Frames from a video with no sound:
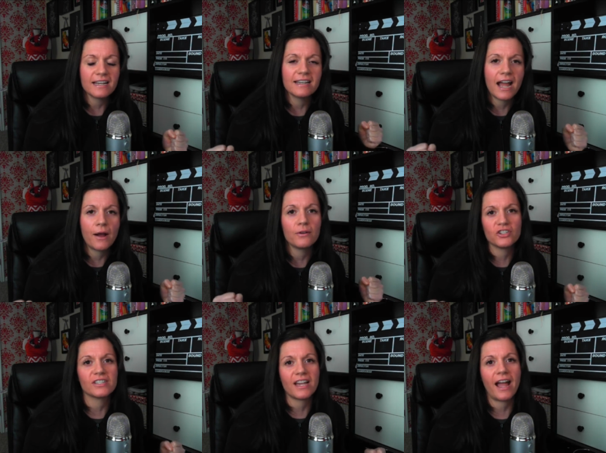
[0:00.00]
and now it's
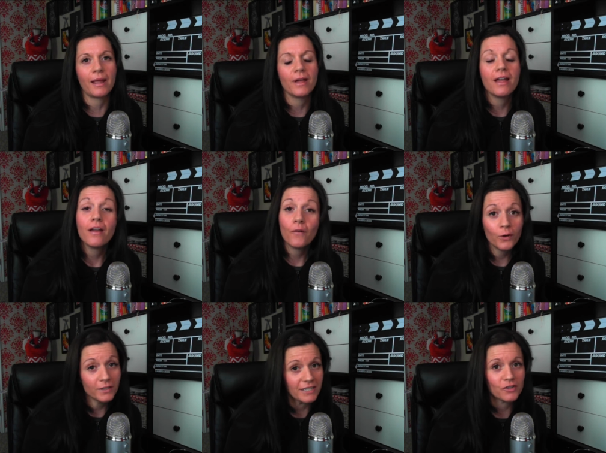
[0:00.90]
just time
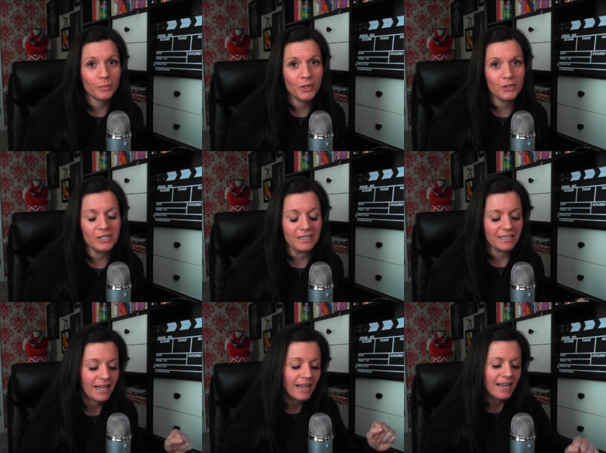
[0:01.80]
for distribution.